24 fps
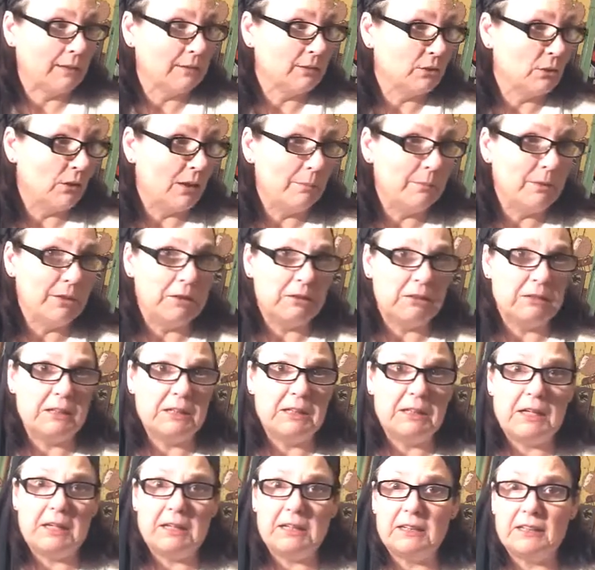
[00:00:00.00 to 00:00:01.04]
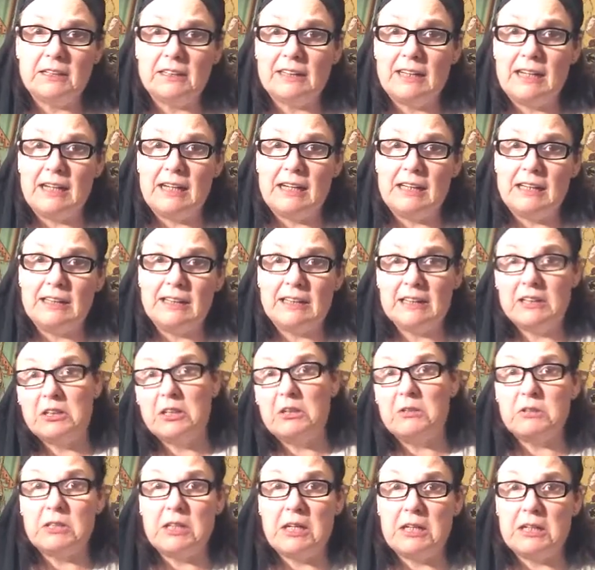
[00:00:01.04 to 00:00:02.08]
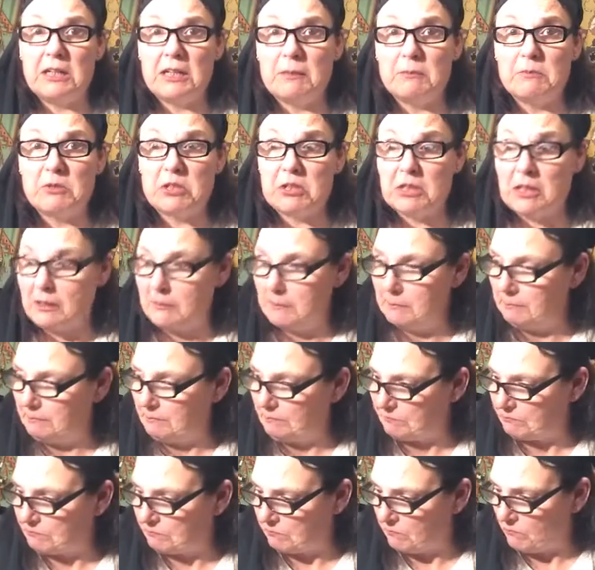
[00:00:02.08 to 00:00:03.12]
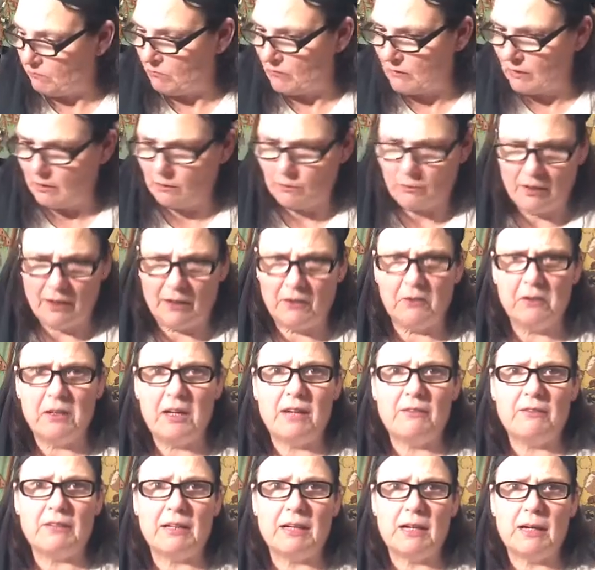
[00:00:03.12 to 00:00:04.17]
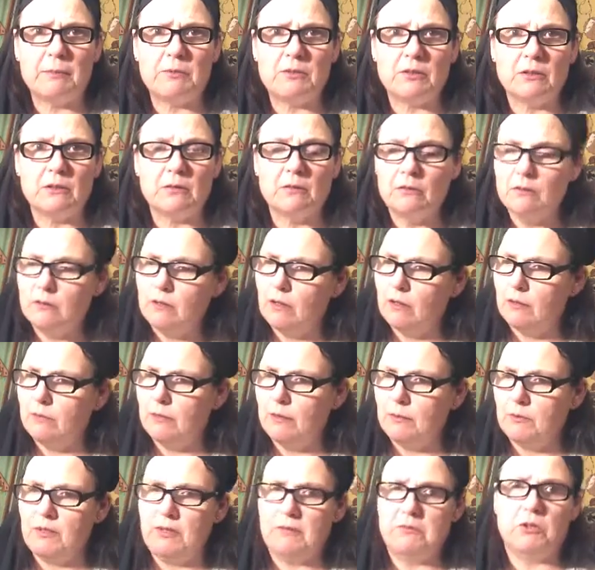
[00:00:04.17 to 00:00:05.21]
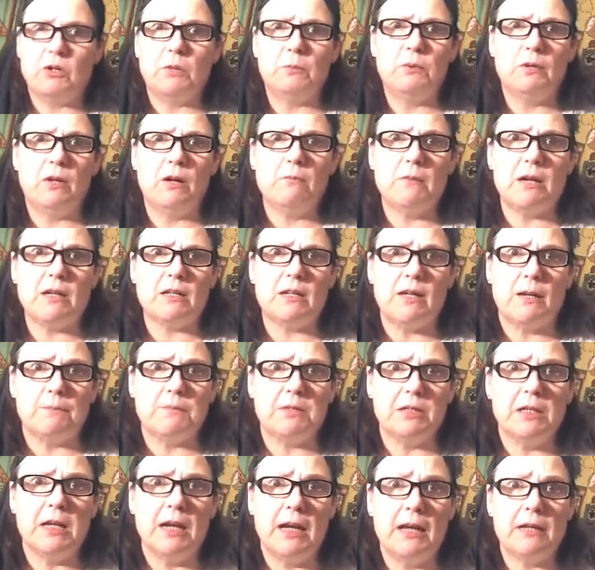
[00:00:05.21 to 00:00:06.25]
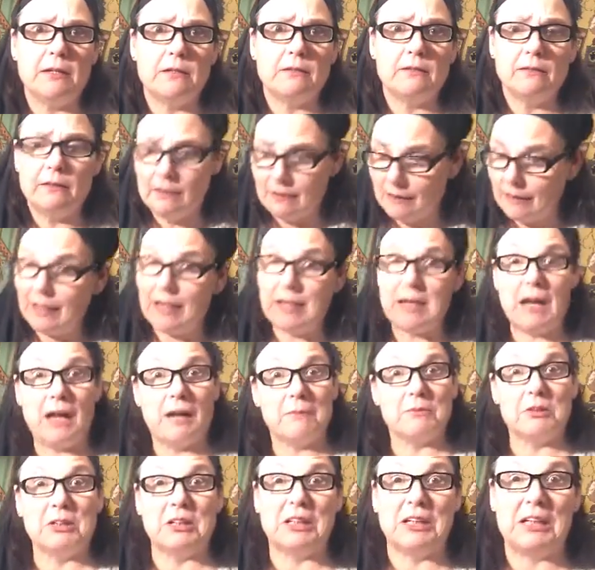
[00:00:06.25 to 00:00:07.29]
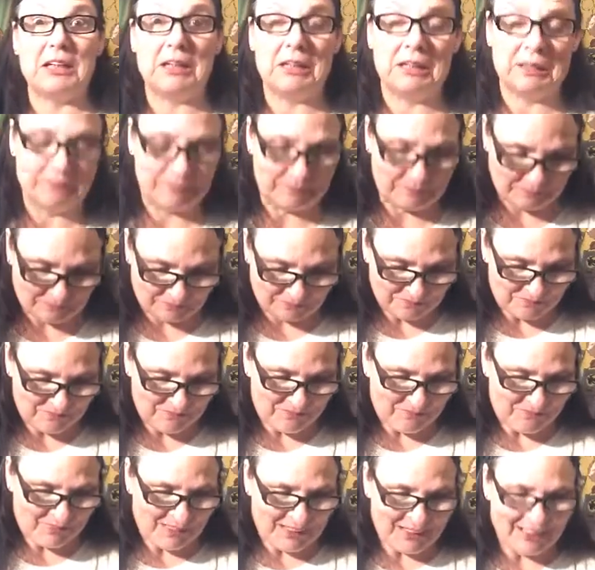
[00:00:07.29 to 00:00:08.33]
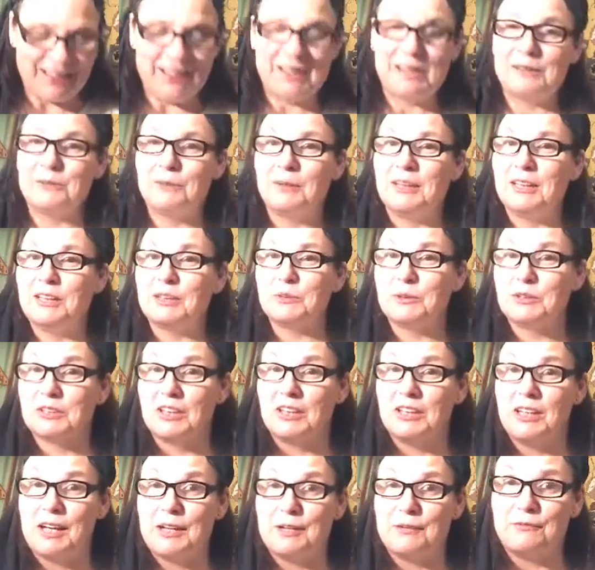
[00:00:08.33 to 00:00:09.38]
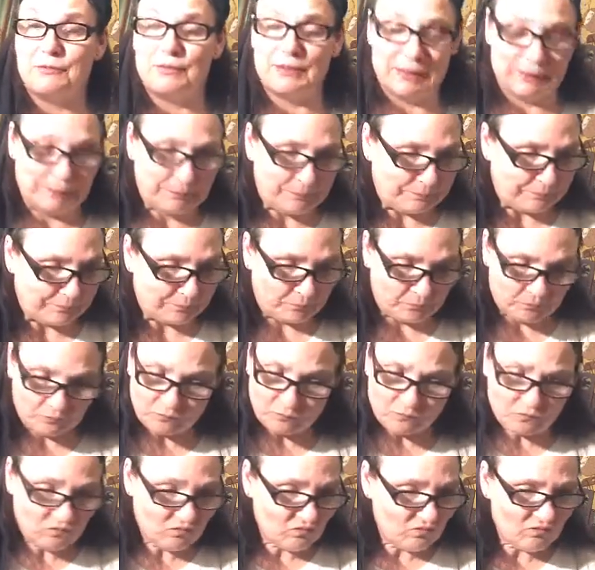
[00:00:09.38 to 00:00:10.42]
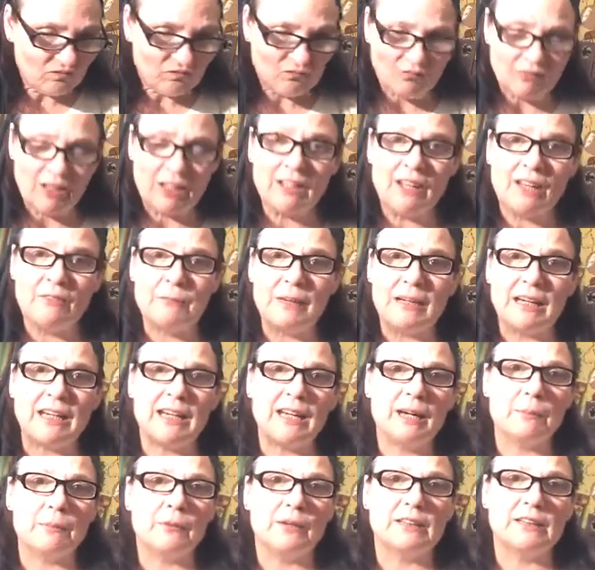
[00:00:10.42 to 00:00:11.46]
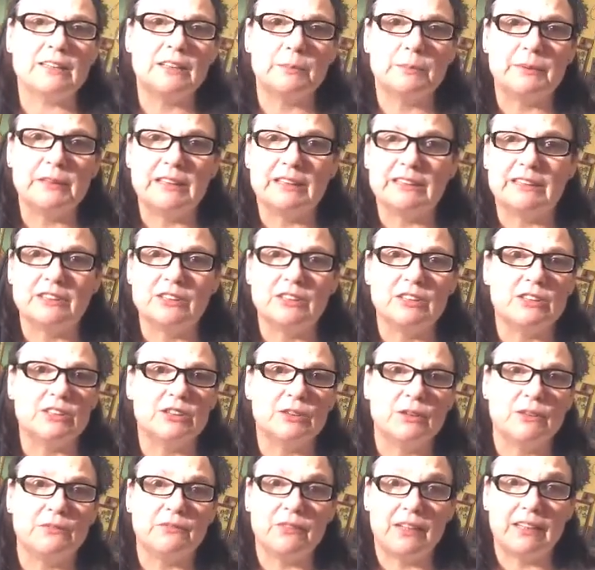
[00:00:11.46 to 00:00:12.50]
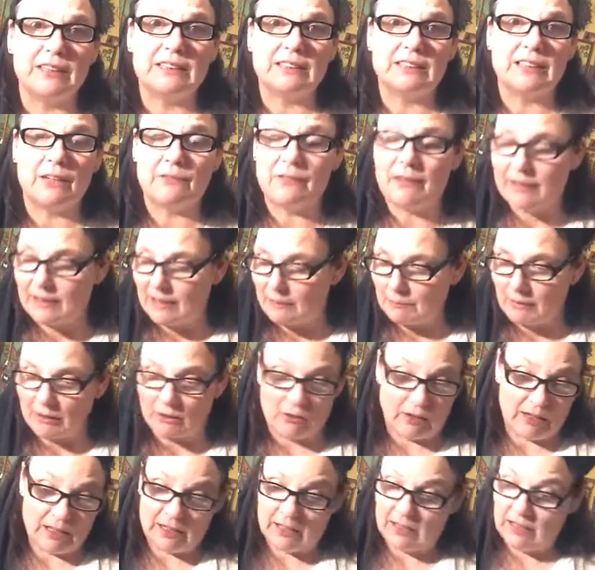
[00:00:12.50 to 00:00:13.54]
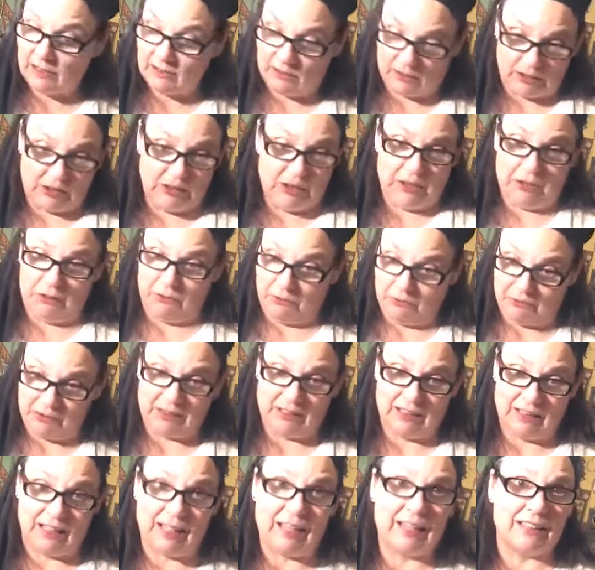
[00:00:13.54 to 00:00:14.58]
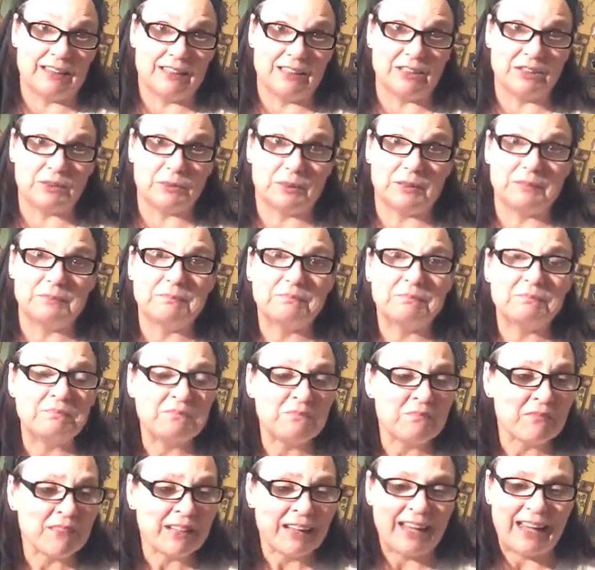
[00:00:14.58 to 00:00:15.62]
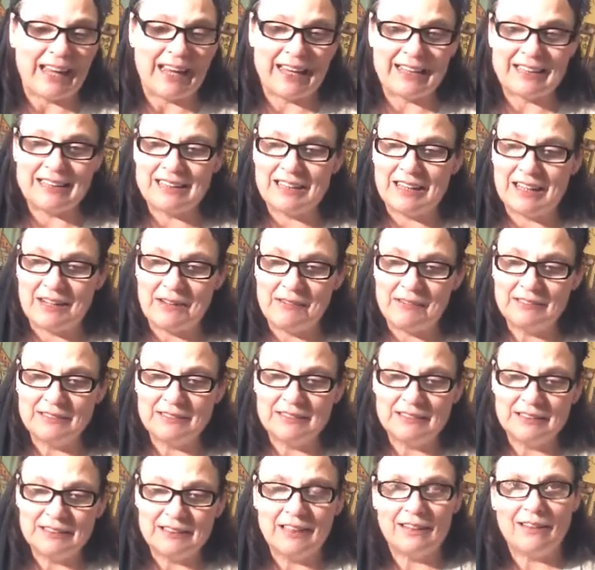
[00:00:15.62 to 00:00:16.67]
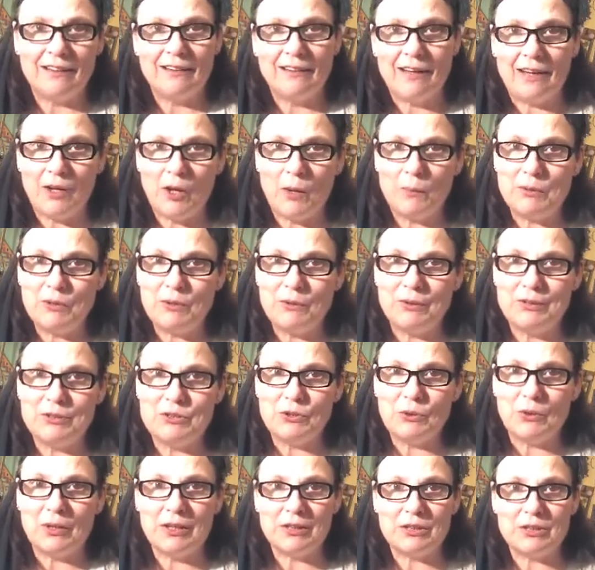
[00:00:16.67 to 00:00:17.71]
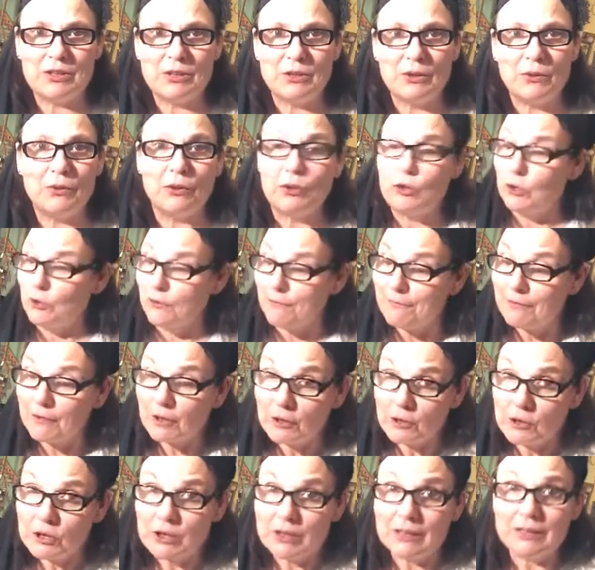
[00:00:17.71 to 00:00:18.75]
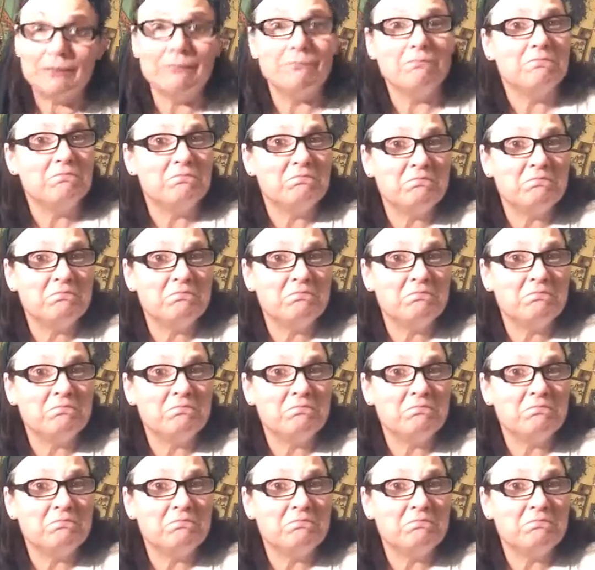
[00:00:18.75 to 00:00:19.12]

So I better get out of the galley and go take him some. Well, I don't have a captain. I'm going to have to go put on my captain hat, and I'm going to eat it. Well, this was a lot of fun. I love making up recipes and just doing fun stuff. I think my grandkids are going to really like this one. And uh, I hope you enjoy it too, or your version.